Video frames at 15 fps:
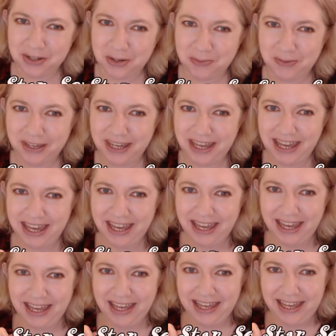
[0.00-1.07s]
Soup.
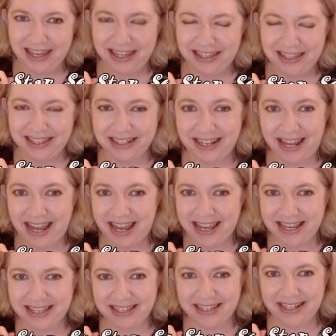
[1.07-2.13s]

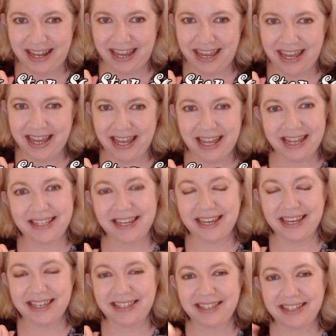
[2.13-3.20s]
Today is the day I
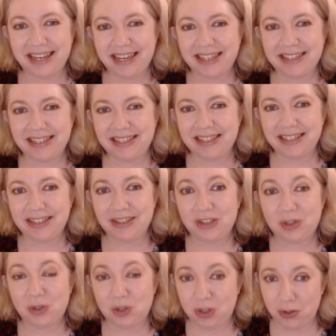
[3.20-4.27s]
taste test
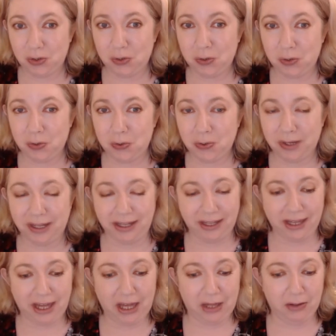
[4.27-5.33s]
two
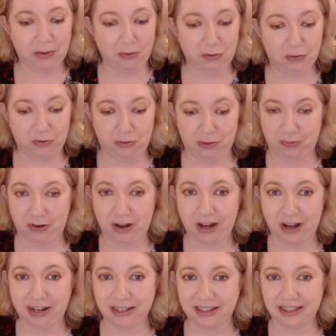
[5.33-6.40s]
of the
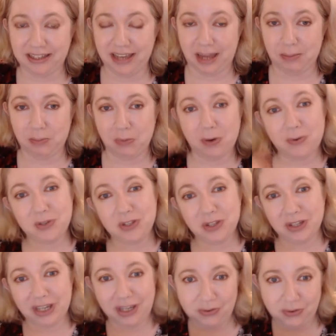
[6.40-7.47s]
products I'm most
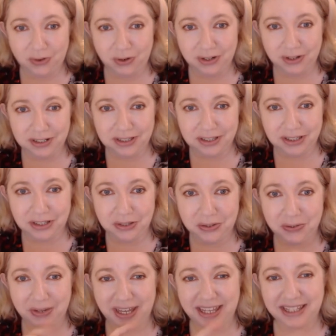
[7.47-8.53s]
looking forward
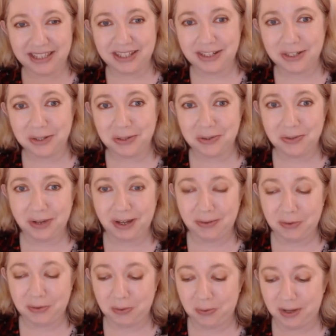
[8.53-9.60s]
to and two
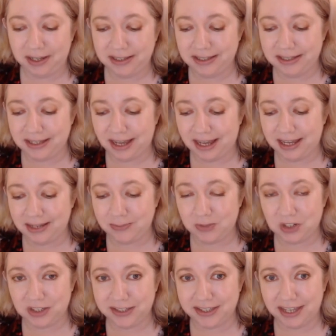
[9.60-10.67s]
of the ones I am
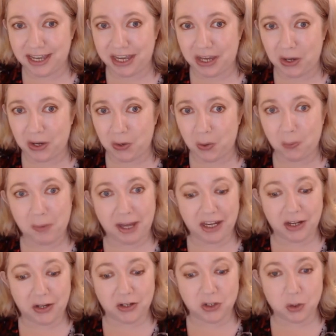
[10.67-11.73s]
just like, oh my
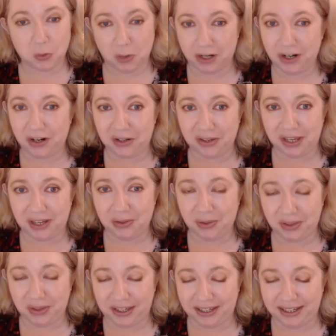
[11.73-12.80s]
gosh, what are they
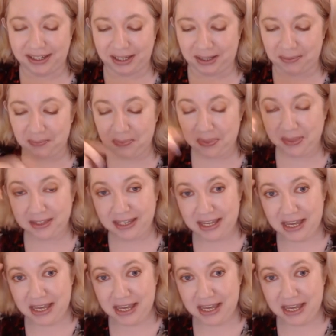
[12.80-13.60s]
thinking?